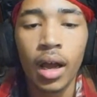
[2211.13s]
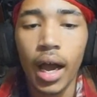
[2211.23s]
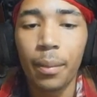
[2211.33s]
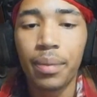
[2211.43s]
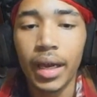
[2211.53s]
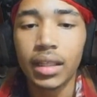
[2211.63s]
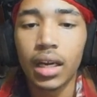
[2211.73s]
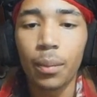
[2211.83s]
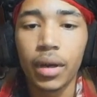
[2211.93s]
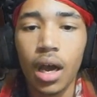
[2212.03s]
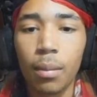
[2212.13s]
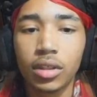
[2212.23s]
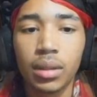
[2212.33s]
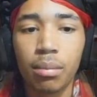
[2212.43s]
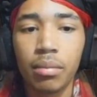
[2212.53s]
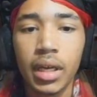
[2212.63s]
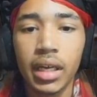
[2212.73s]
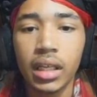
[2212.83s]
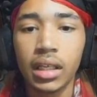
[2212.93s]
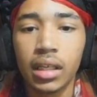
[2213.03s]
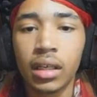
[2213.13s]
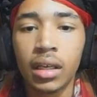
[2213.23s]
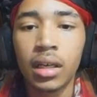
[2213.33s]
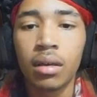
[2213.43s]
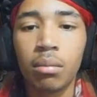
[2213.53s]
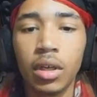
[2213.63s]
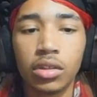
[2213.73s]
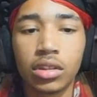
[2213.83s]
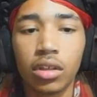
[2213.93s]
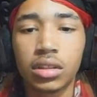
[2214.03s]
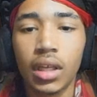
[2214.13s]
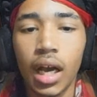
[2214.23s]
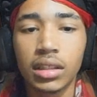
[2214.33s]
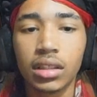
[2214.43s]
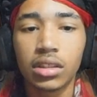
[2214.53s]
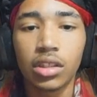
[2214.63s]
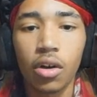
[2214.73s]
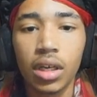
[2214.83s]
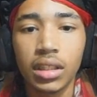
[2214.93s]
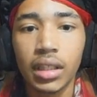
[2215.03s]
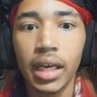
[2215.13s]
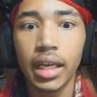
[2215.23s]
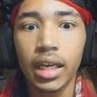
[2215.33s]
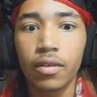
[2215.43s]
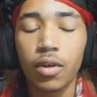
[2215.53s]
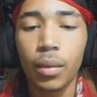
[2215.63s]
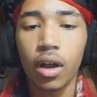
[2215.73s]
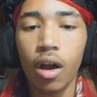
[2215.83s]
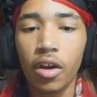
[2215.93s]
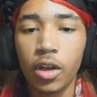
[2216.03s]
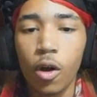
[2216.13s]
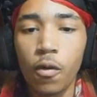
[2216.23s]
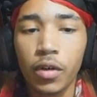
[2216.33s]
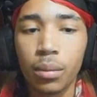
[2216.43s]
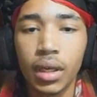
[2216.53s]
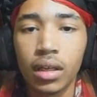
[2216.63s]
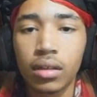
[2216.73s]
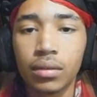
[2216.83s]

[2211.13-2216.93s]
I picked it up and almost immediately, Misuto tossed the stone he'd taken from Agari over to me.